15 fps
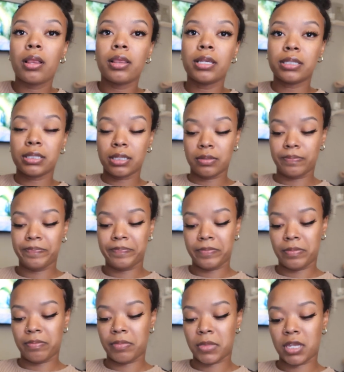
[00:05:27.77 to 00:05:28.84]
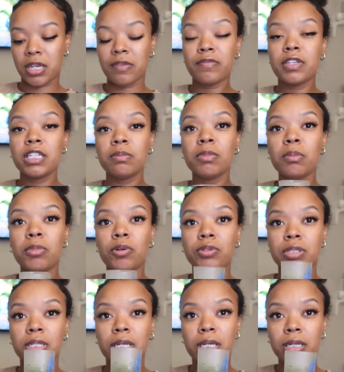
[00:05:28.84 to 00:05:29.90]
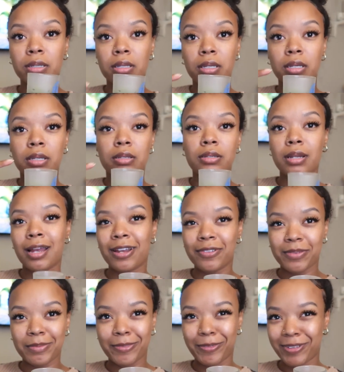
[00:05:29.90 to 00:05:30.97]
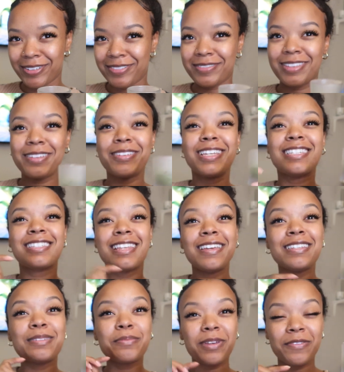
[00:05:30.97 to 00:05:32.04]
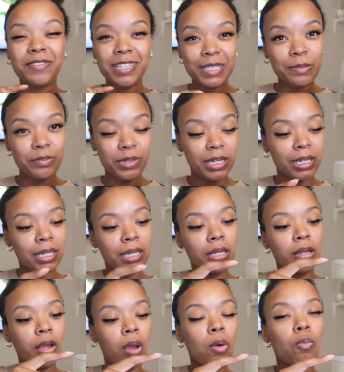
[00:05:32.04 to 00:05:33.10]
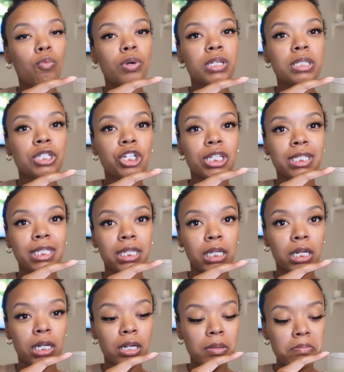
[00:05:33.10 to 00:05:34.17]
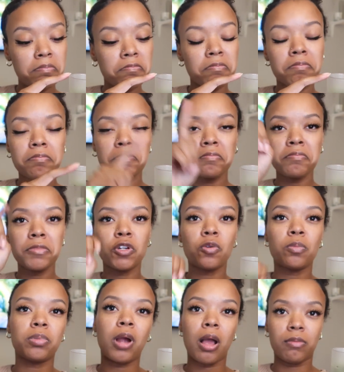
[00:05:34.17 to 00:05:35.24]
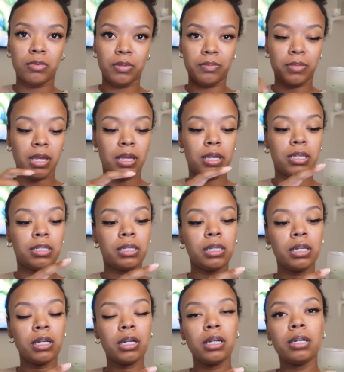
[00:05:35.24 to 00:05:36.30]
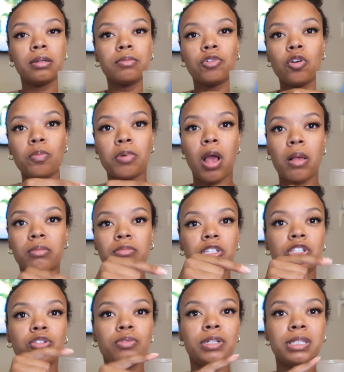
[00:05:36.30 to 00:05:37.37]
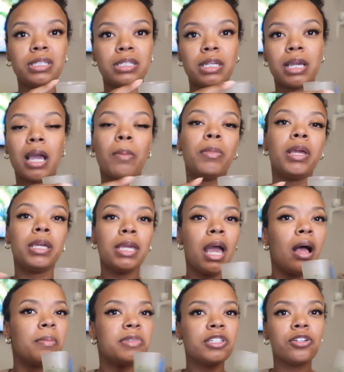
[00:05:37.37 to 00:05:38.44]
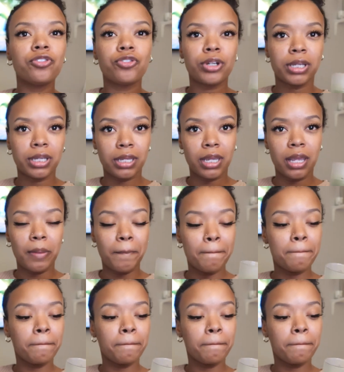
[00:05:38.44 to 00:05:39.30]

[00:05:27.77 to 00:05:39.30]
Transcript: Listen, if this mimosa, if this bee was just here, no problem. It's here, no problem. It's doing its thing. I'm like, yeah, I'm still drinking it.